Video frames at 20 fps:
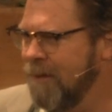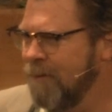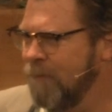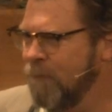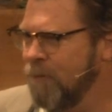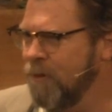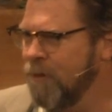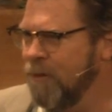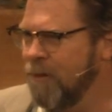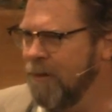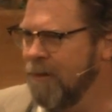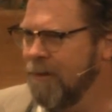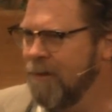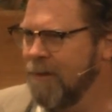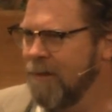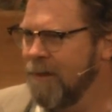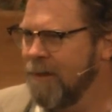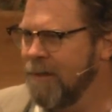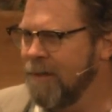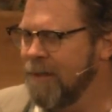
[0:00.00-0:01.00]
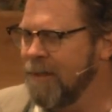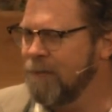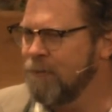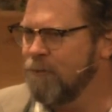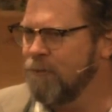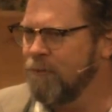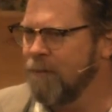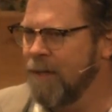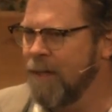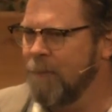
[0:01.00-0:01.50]
we're going to get
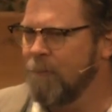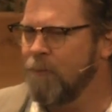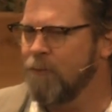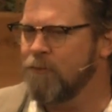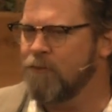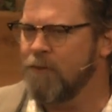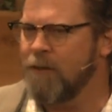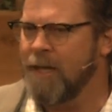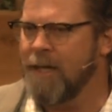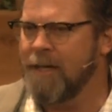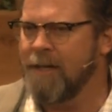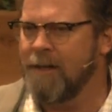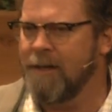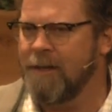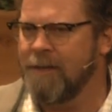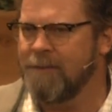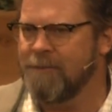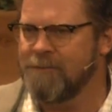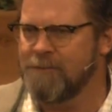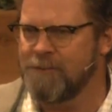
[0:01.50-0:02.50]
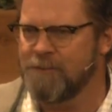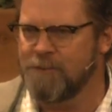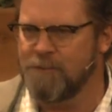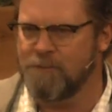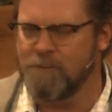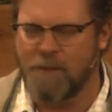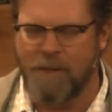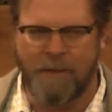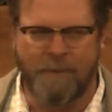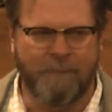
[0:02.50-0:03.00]
through that. I'm going to try not
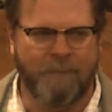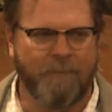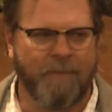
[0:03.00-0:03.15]
to